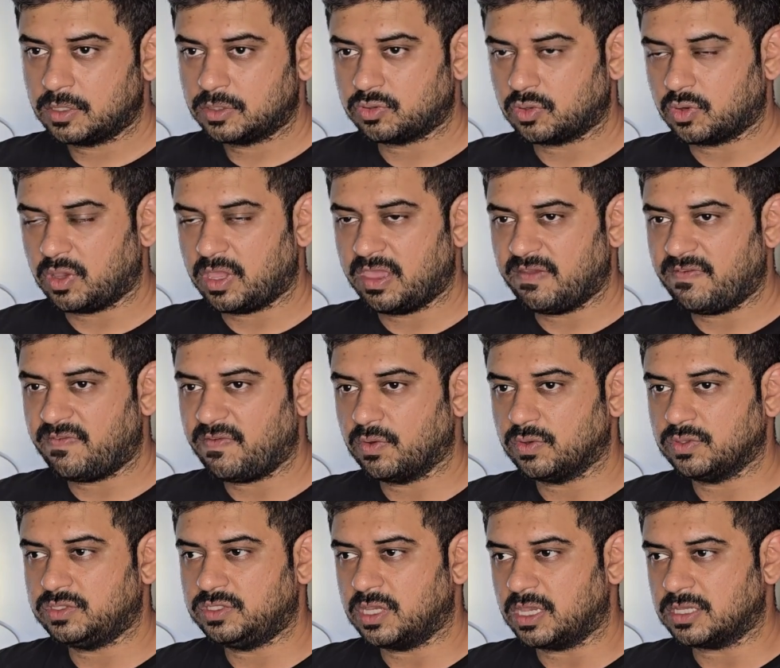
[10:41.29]
So if
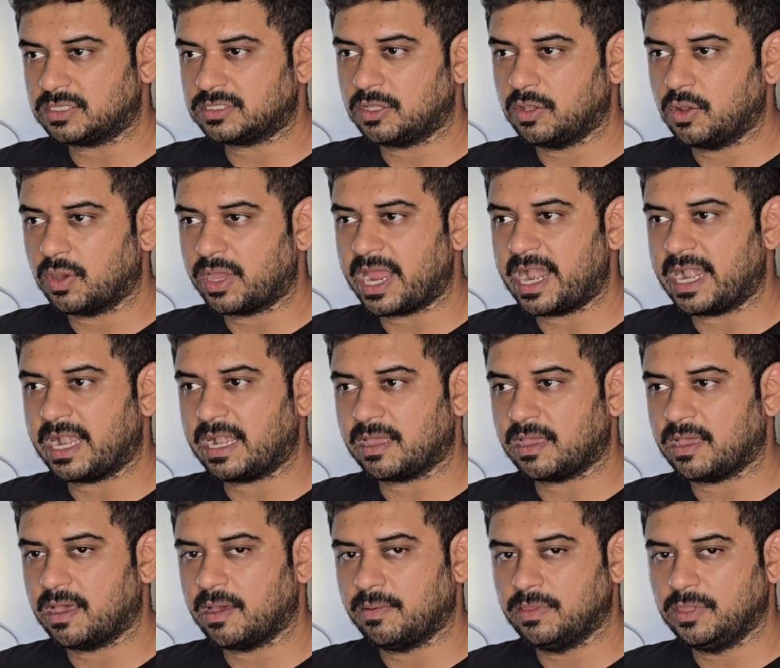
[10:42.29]
you just look at
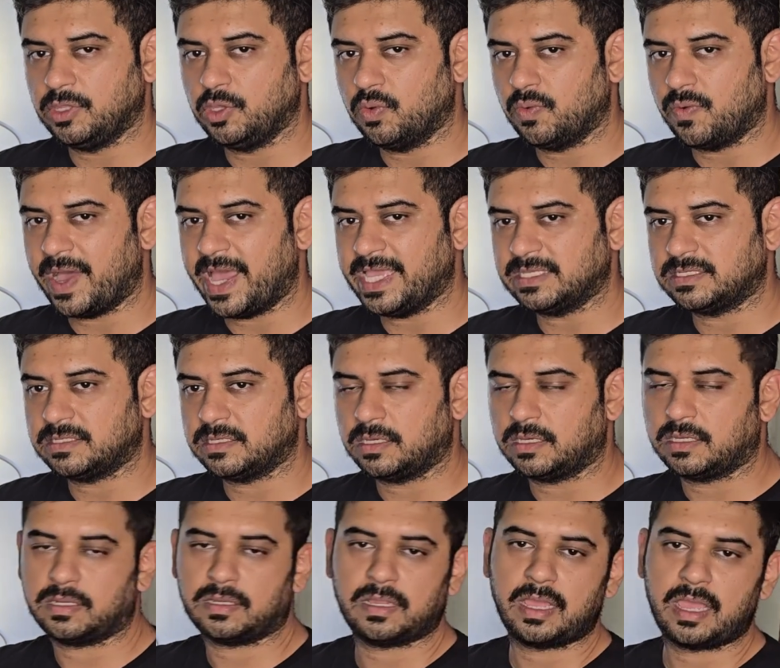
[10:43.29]
a new
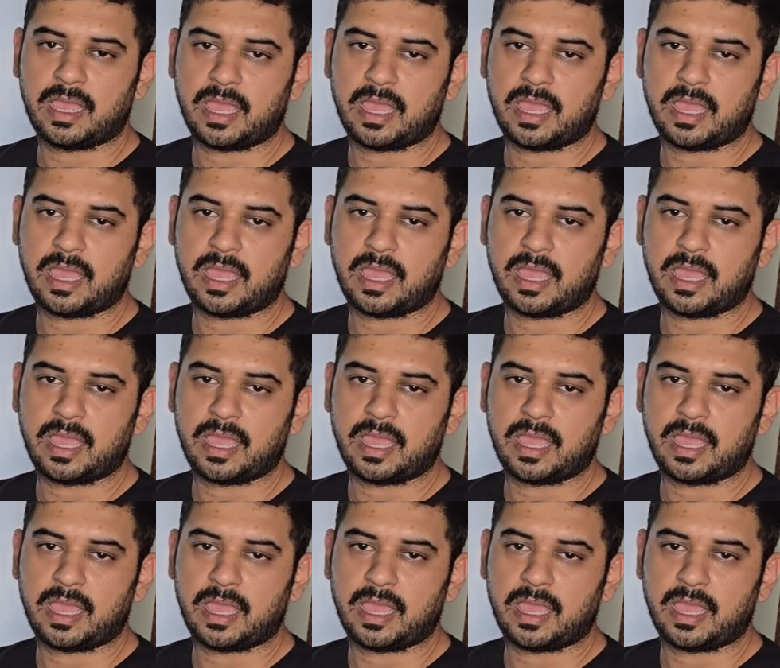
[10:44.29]
visor